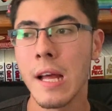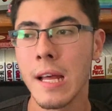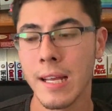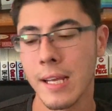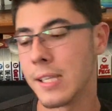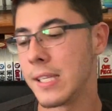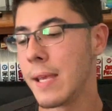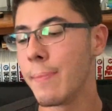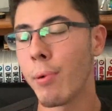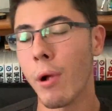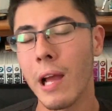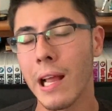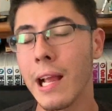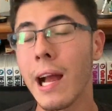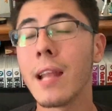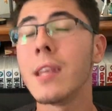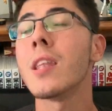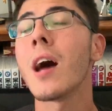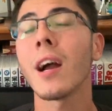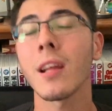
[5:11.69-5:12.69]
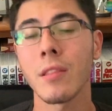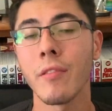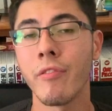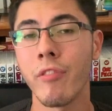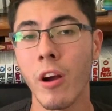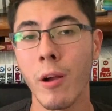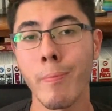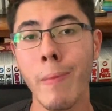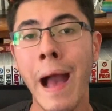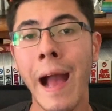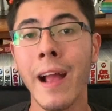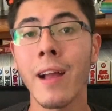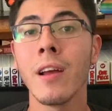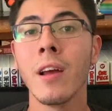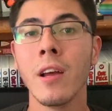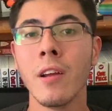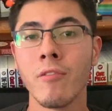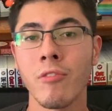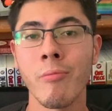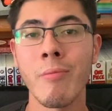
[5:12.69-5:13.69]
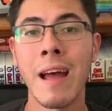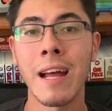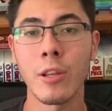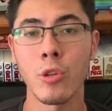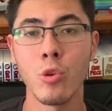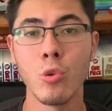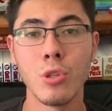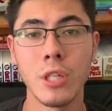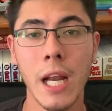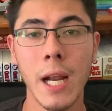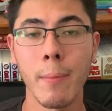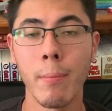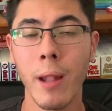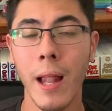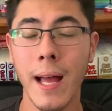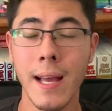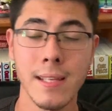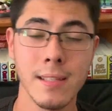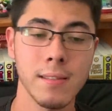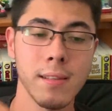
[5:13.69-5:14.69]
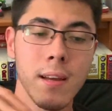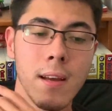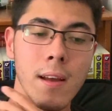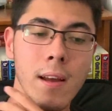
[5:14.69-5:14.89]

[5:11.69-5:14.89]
because he probably got knocked the fuck back from that huge air blast.